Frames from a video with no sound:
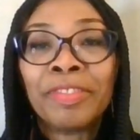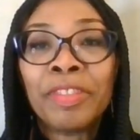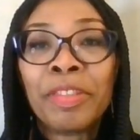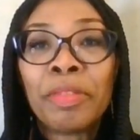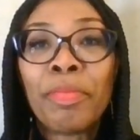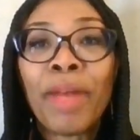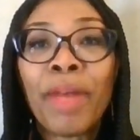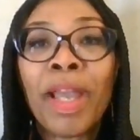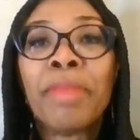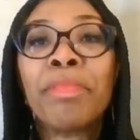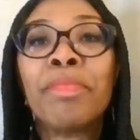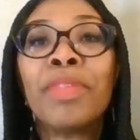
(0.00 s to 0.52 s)

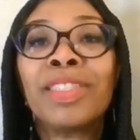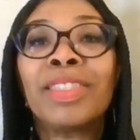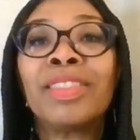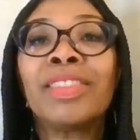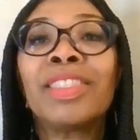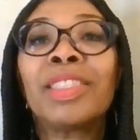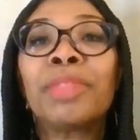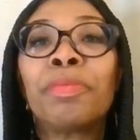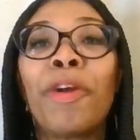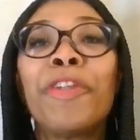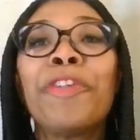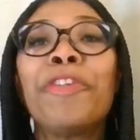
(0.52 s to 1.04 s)
my
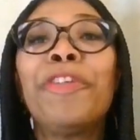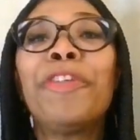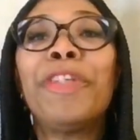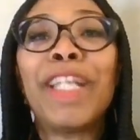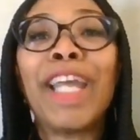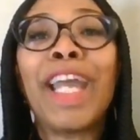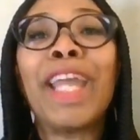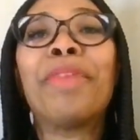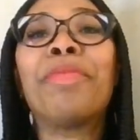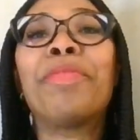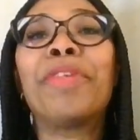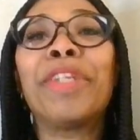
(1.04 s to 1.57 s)
business partner and
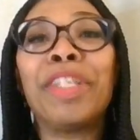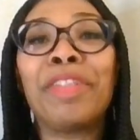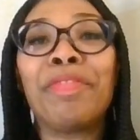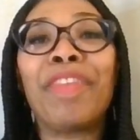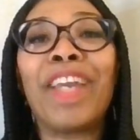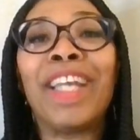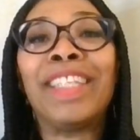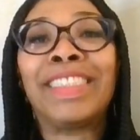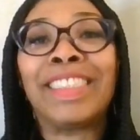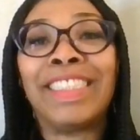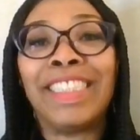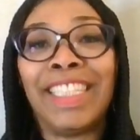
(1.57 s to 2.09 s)
I
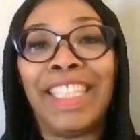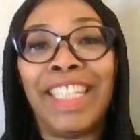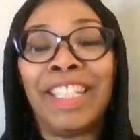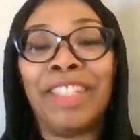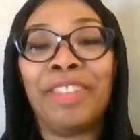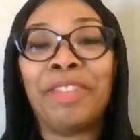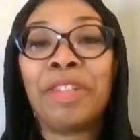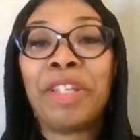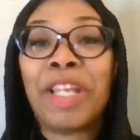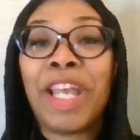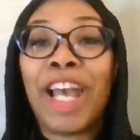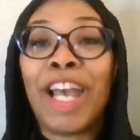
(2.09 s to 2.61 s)
reinvested
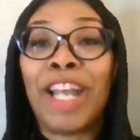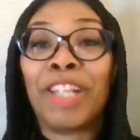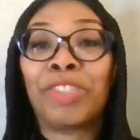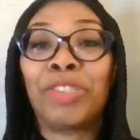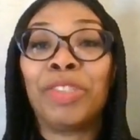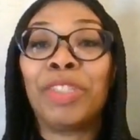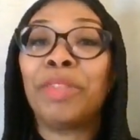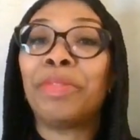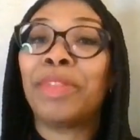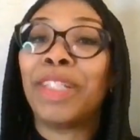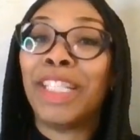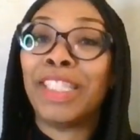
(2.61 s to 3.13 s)
it.
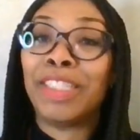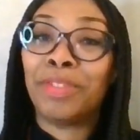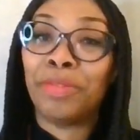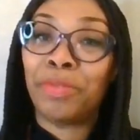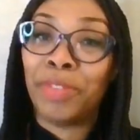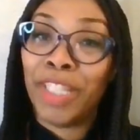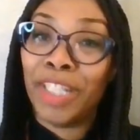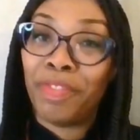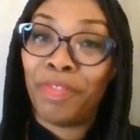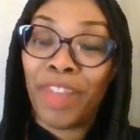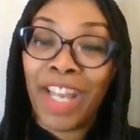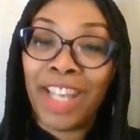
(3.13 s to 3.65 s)
Actually, we didn't
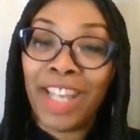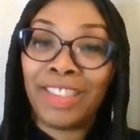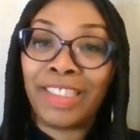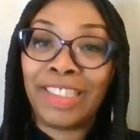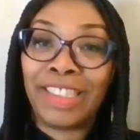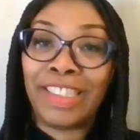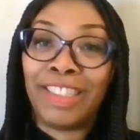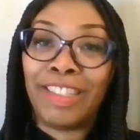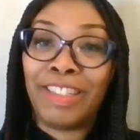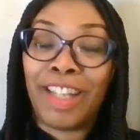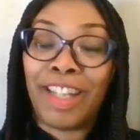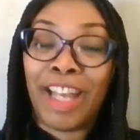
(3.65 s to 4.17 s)

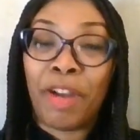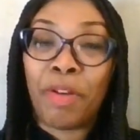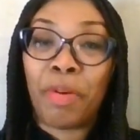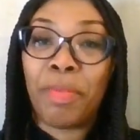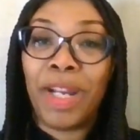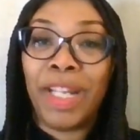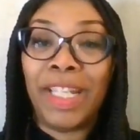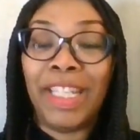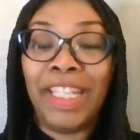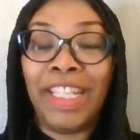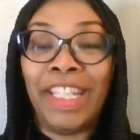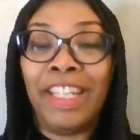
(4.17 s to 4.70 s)
reinvest our
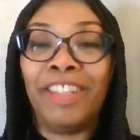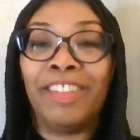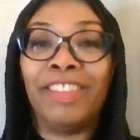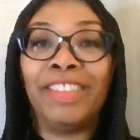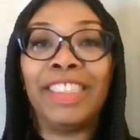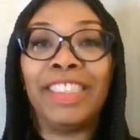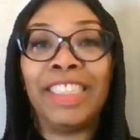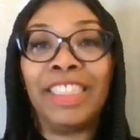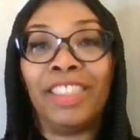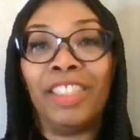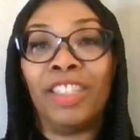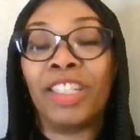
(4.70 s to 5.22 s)
money
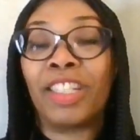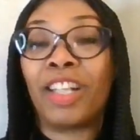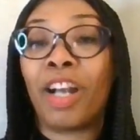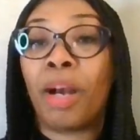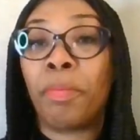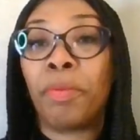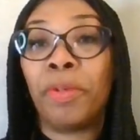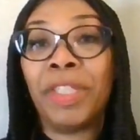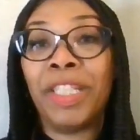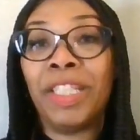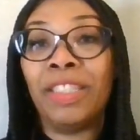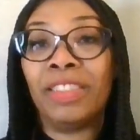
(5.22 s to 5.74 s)
until a
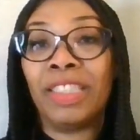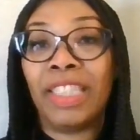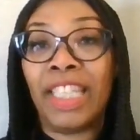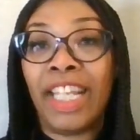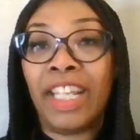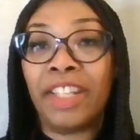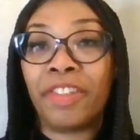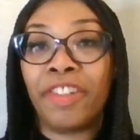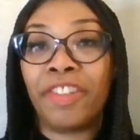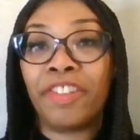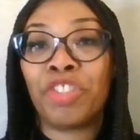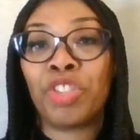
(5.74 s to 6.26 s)
couple years
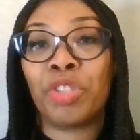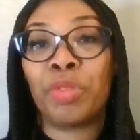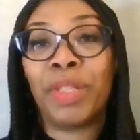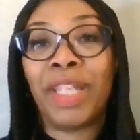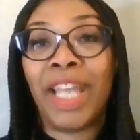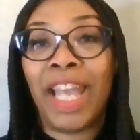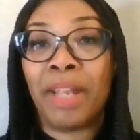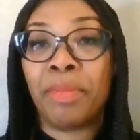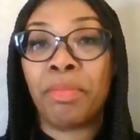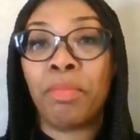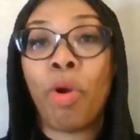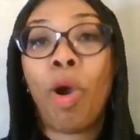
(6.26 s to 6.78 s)
later, so we
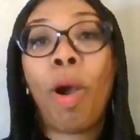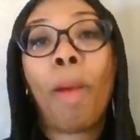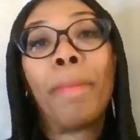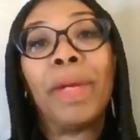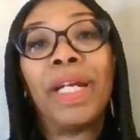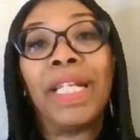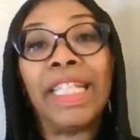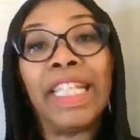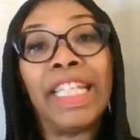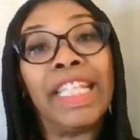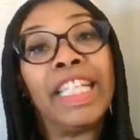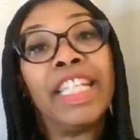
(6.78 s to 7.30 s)
had more
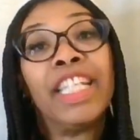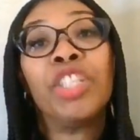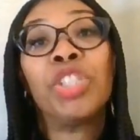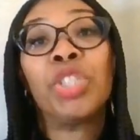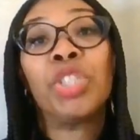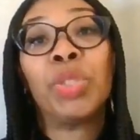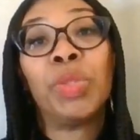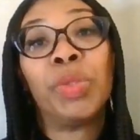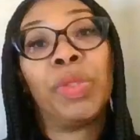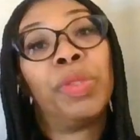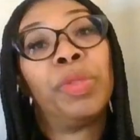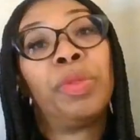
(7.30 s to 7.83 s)
money
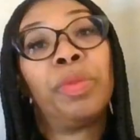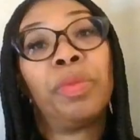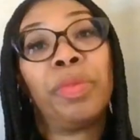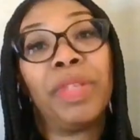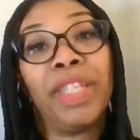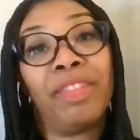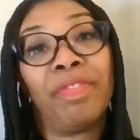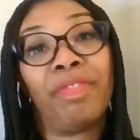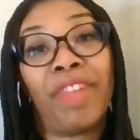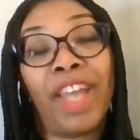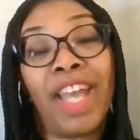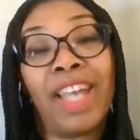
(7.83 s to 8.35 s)
to
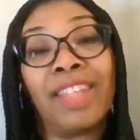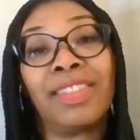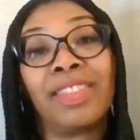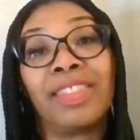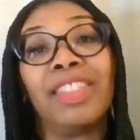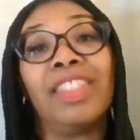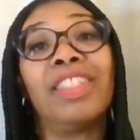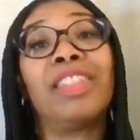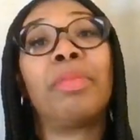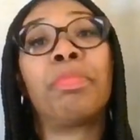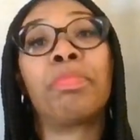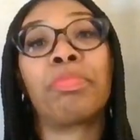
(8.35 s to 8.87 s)

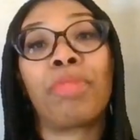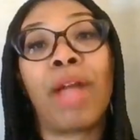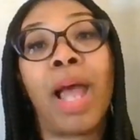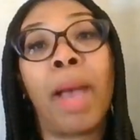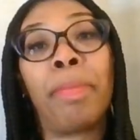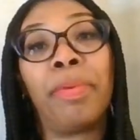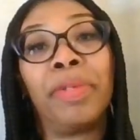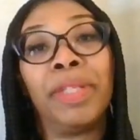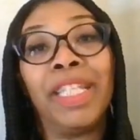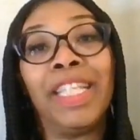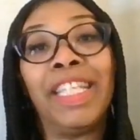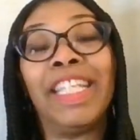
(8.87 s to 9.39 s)
reinvest in a
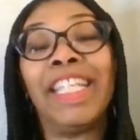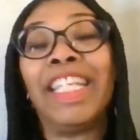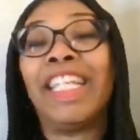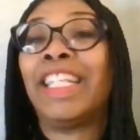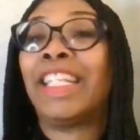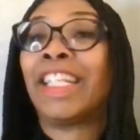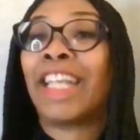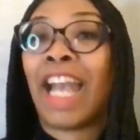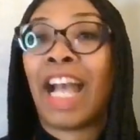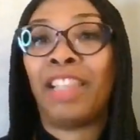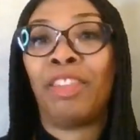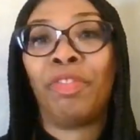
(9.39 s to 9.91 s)
property
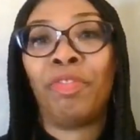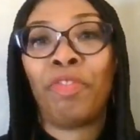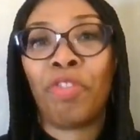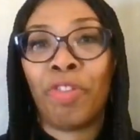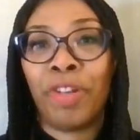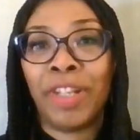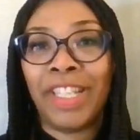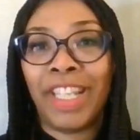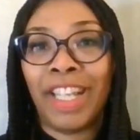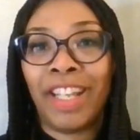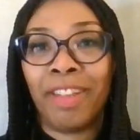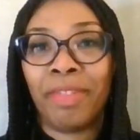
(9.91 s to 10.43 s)
in
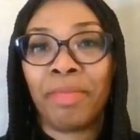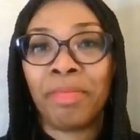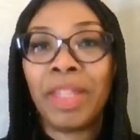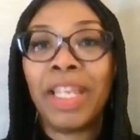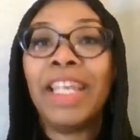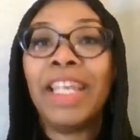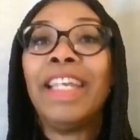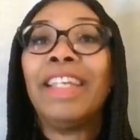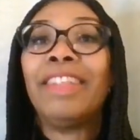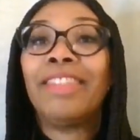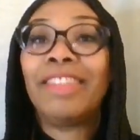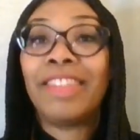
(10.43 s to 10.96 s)
California.
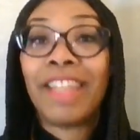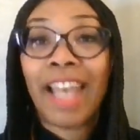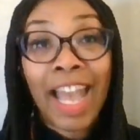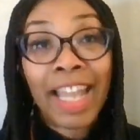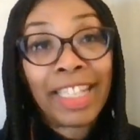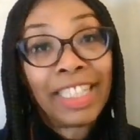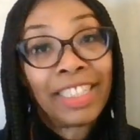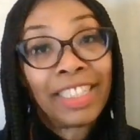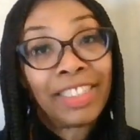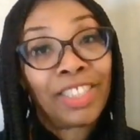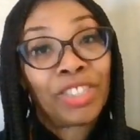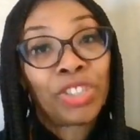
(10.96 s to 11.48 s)

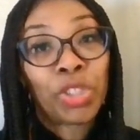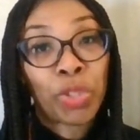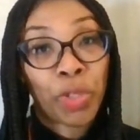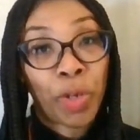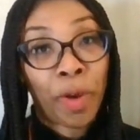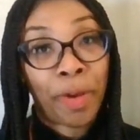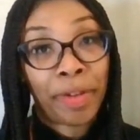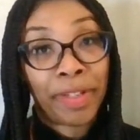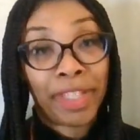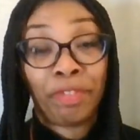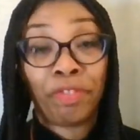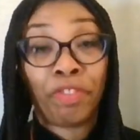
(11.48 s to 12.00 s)
That is a
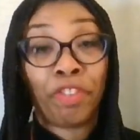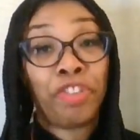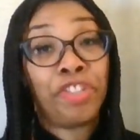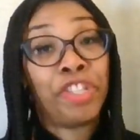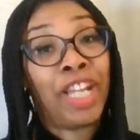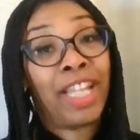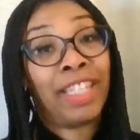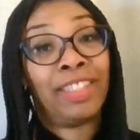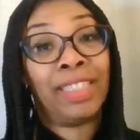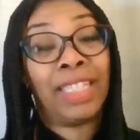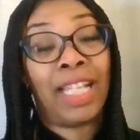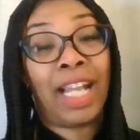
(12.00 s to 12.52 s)
story for
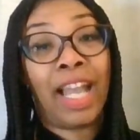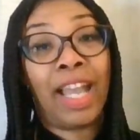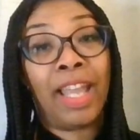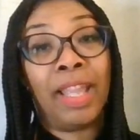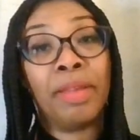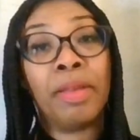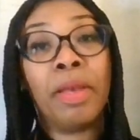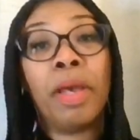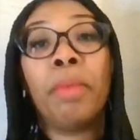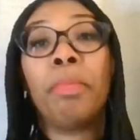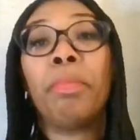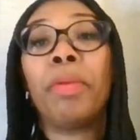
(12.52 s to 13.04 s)
another
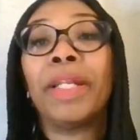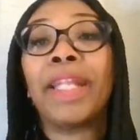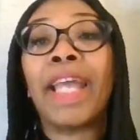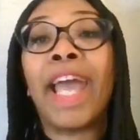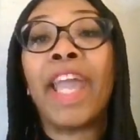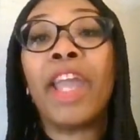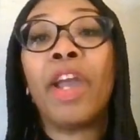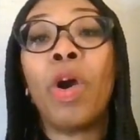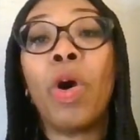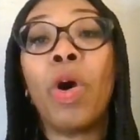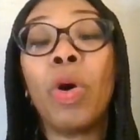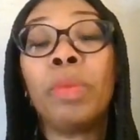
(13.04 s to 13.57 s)
time, but
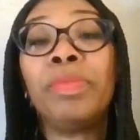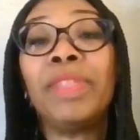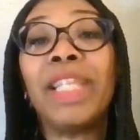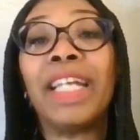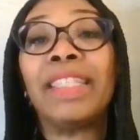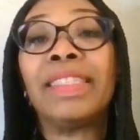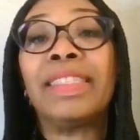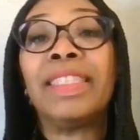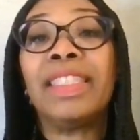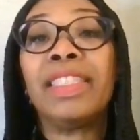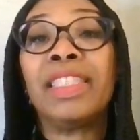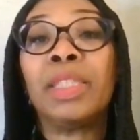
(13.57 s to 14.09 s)
I hope
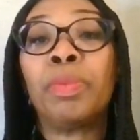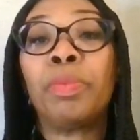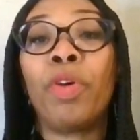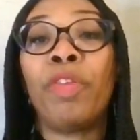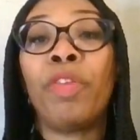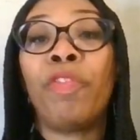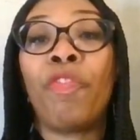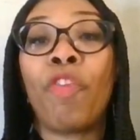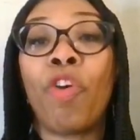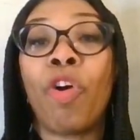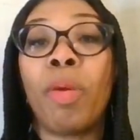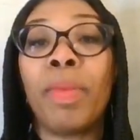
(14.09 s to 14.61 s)
that this pro
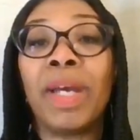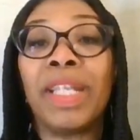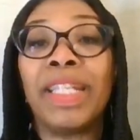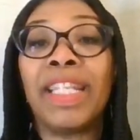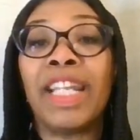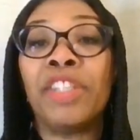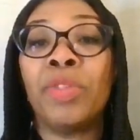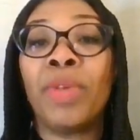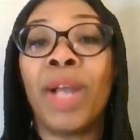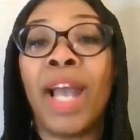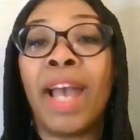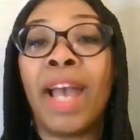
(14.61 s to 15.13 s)
forma
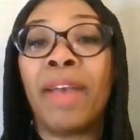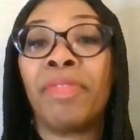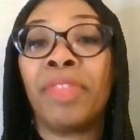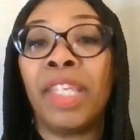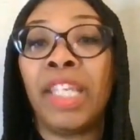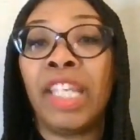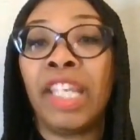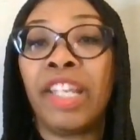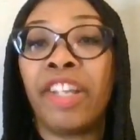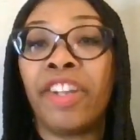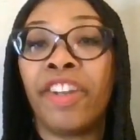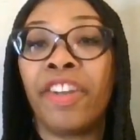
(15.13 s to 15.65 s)
that you have
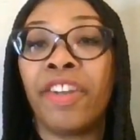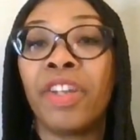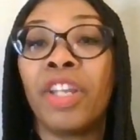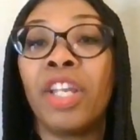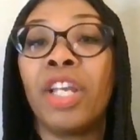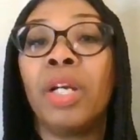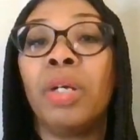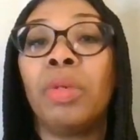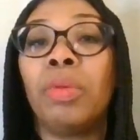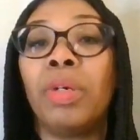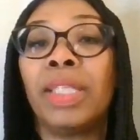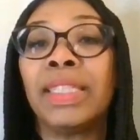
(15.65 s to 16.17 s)
here
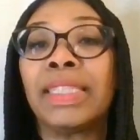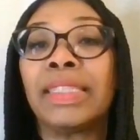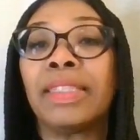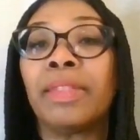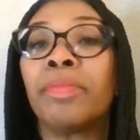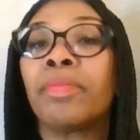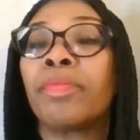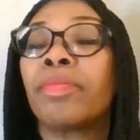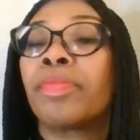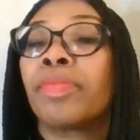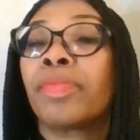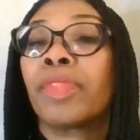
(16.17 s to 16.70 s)
was
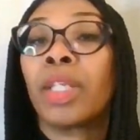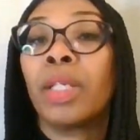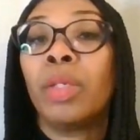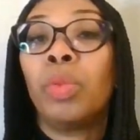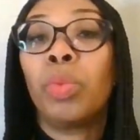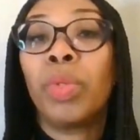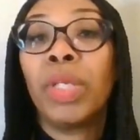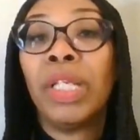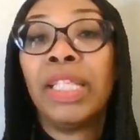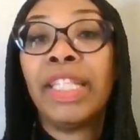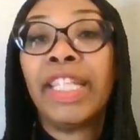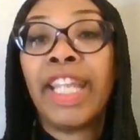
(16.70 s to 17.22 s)

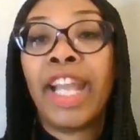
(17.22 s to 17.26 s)
really